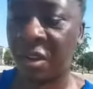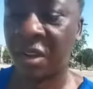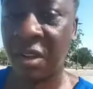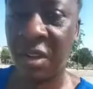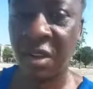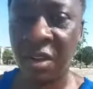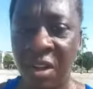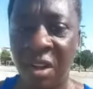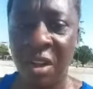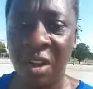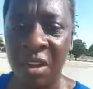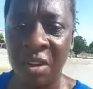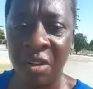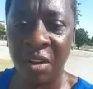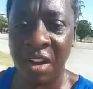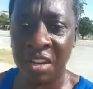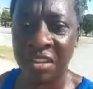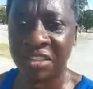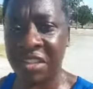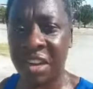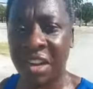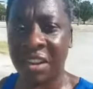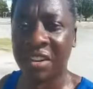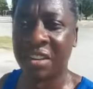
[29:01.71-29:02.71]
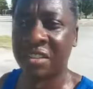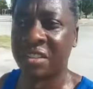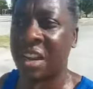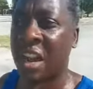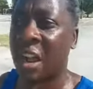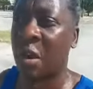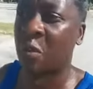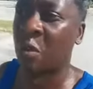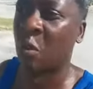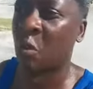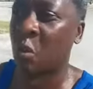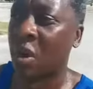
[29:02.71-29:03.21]
You ain't shutting us down with
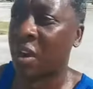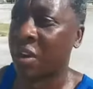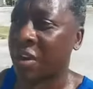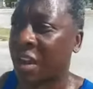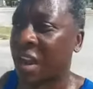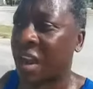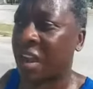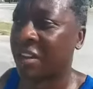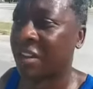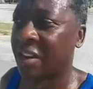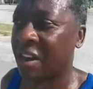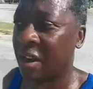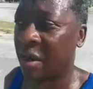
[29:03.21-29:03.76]
one goddamn word,